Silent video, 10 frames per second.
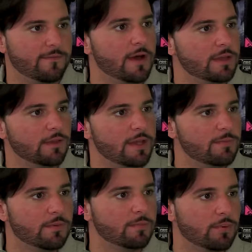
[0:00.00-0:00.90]
fight.
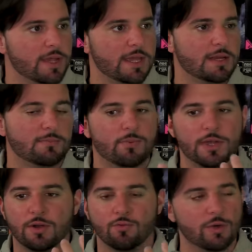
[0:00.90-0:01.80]
Like bring in
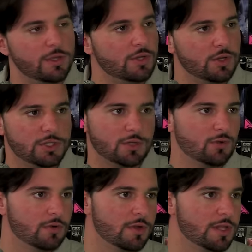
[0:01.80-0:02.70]
a really good
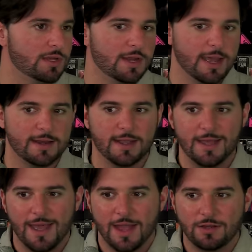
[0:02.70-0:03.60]
story and
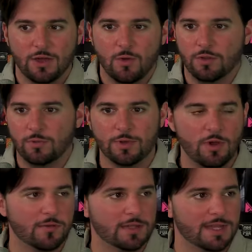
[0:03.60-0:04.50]
go a little bit
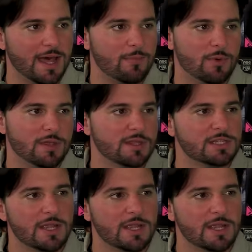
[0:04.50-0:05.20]
over the top with it.